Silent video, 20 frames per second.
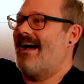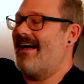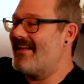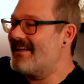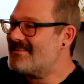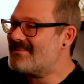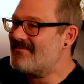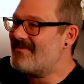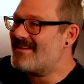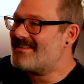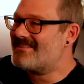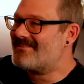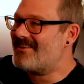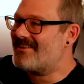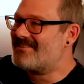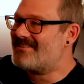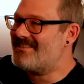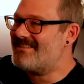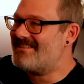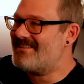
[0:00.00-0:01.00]
think it's an amazing
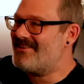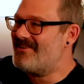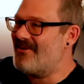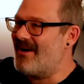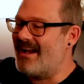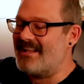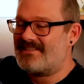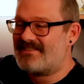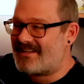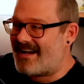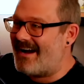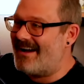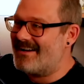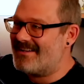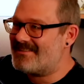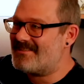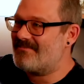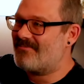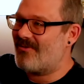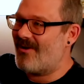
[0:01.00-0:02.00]
selection too, and it's kind of
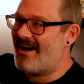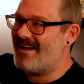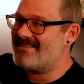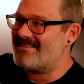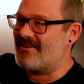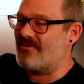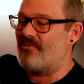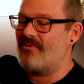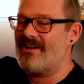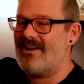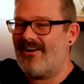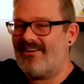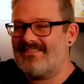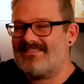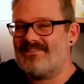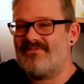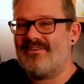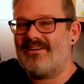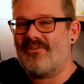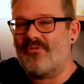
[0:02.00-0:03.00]
surprising. We are
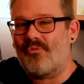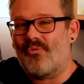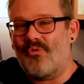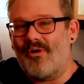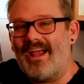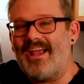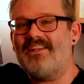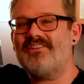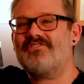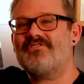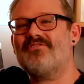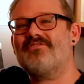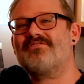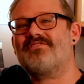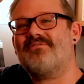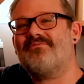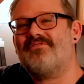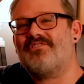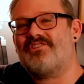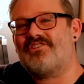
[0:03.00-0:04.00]
doing Rangers
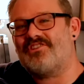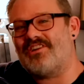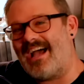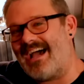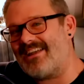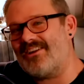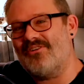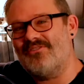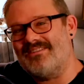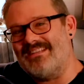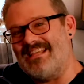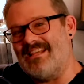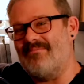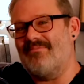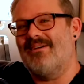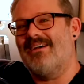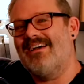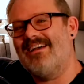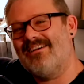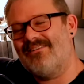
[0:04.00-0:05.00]
of Shadow Deep
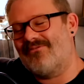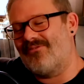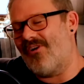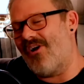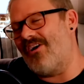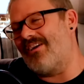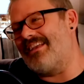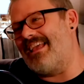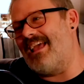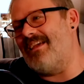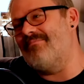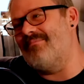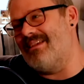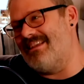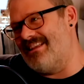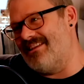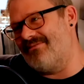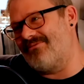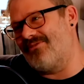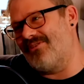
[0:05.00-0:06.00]
for our game
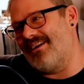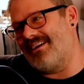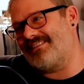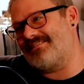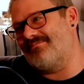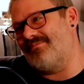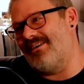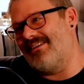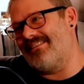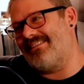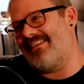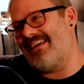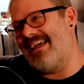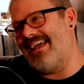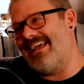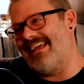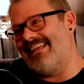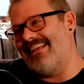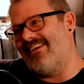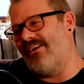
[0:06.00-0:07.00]
media for next month
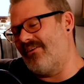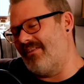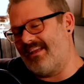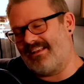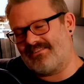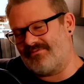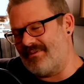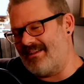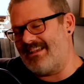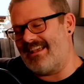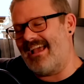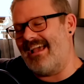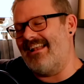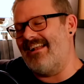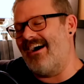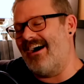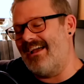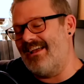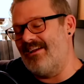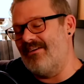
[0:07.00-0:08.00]
and or next week, and
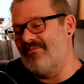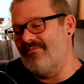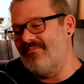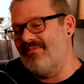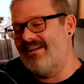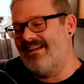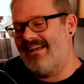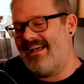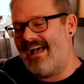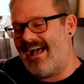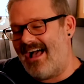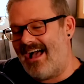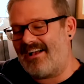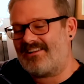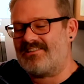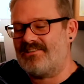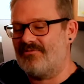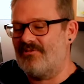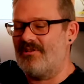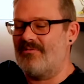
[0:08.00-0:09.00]
I am
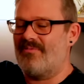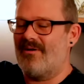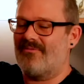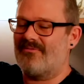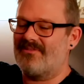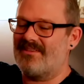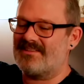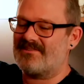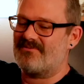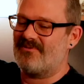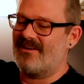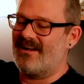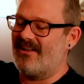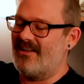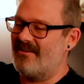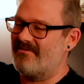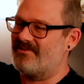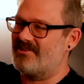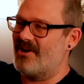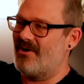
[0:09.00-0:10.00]
actually really pumped for this one. I
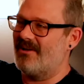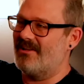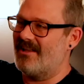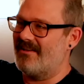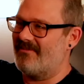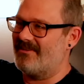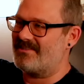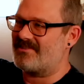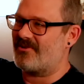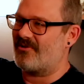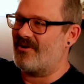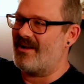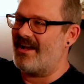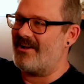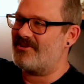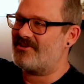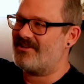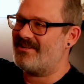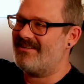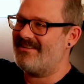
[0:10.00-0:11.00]
love Joe. I love his
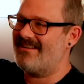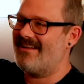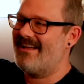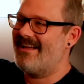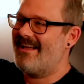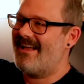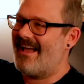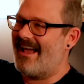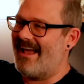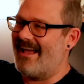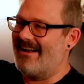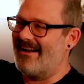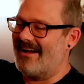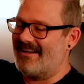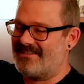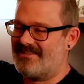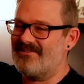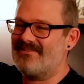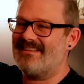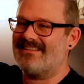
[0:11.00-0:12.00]
creation, and I
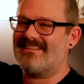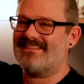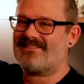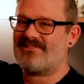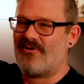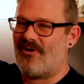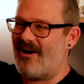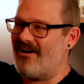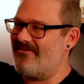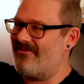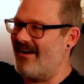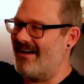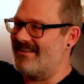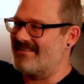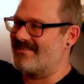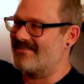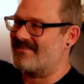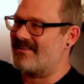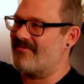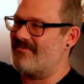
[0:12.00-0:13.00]
do think this qualifies.
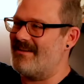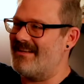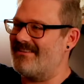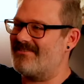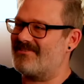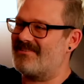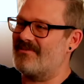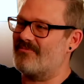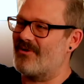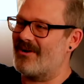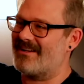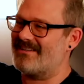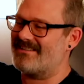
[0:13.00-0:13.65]
So it's going to be interesting to break it